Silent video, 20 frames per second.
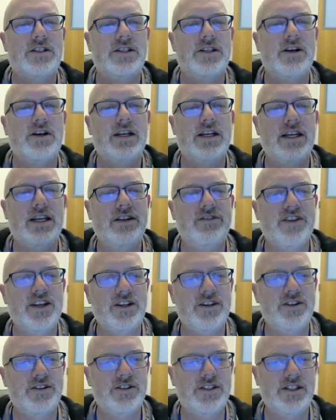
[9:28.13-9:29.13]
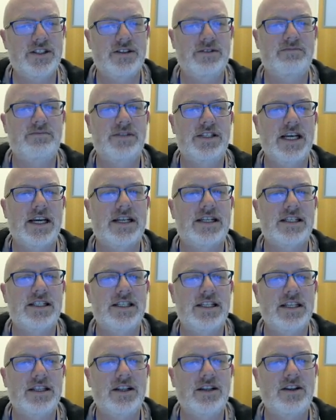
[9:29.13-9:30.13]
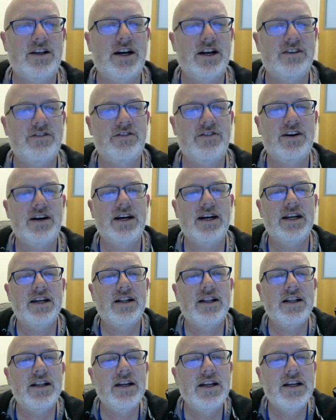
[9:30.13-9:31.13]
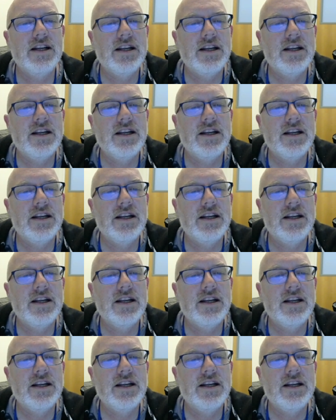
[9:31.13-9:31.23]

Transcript: start giving you some text in the log file.